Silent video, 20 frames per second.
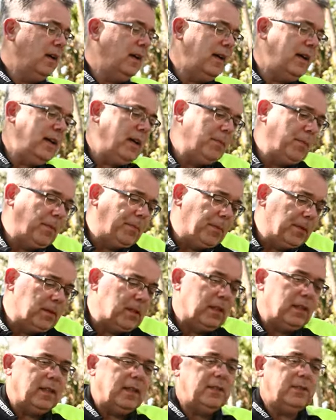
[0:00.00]
right, I'm gonna put
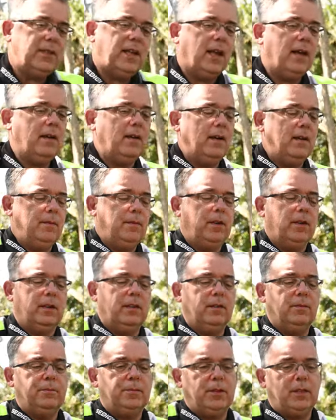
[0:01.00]
the lens cap, I'm gonna
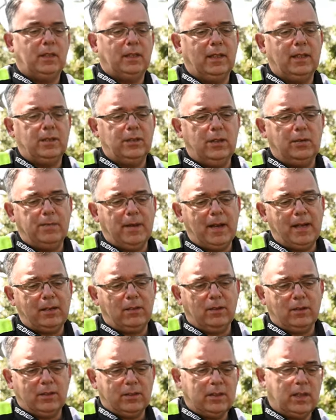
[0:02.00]
put the lens hood back
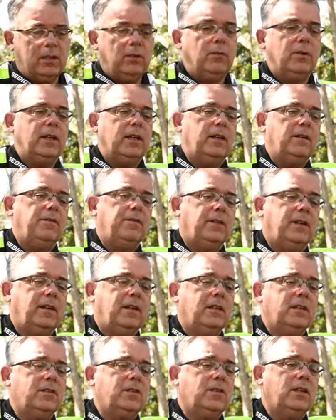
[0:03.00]
on because I don't want any
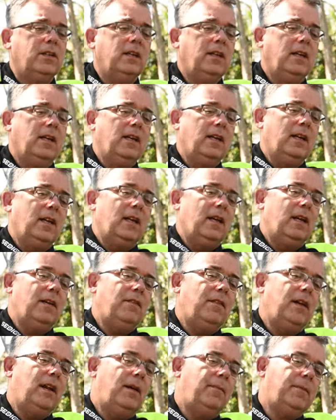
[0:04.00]
flares.
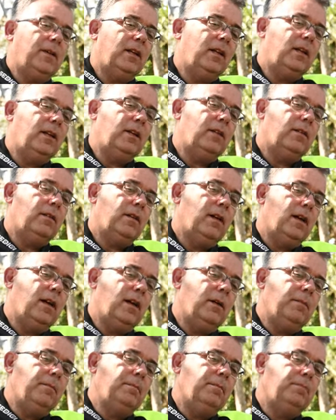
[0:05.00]
And then I'm gonna,
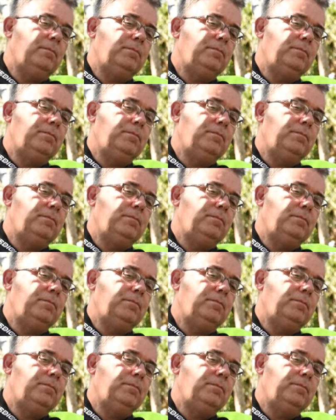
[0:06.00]
um,